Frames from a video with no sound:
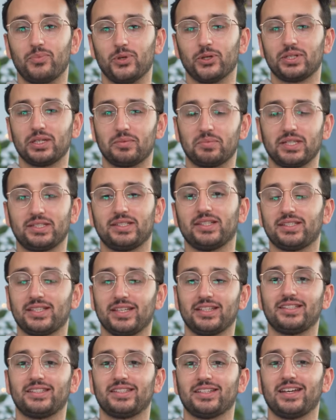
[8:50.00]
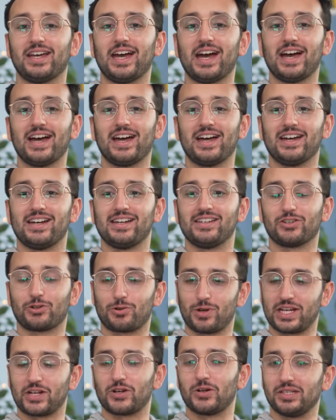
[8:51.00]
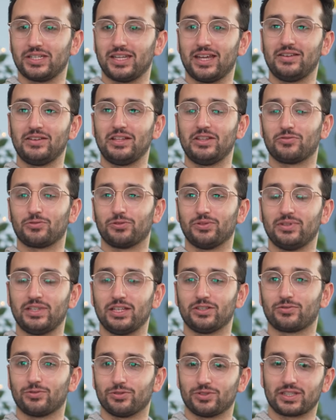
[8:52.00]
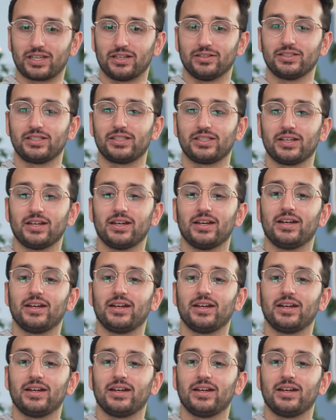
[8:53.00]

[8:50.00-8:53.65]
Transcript: building businesses and creating content, these are all skills.